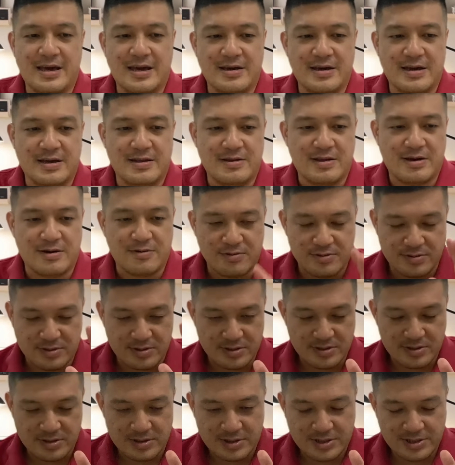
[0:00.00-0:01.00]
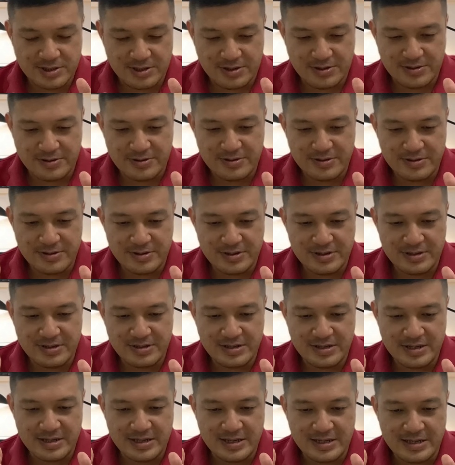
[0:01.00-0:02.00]
And so
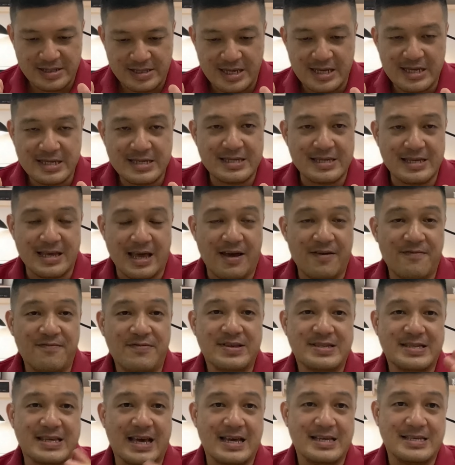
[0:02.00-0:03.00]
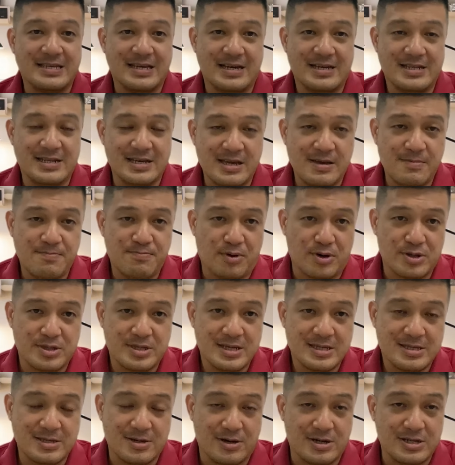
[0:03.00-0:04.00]
this emphasizes the
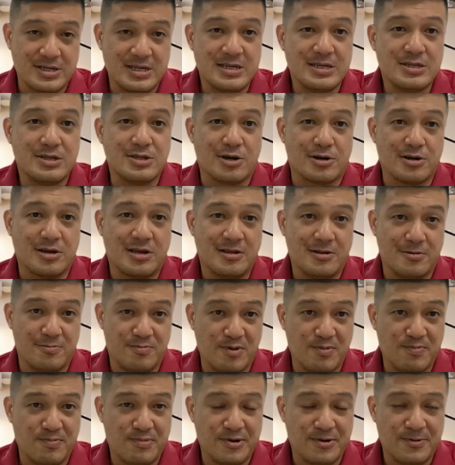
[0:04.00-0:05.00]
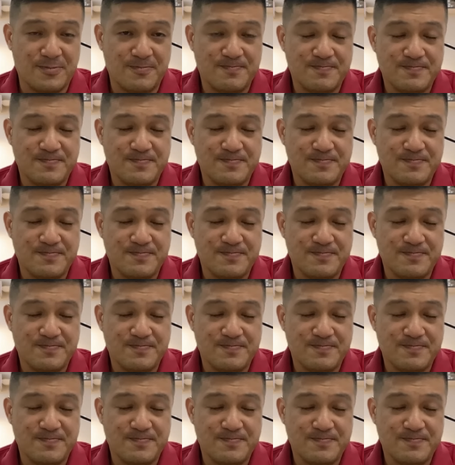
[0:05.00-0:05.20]
importance of just talking to people,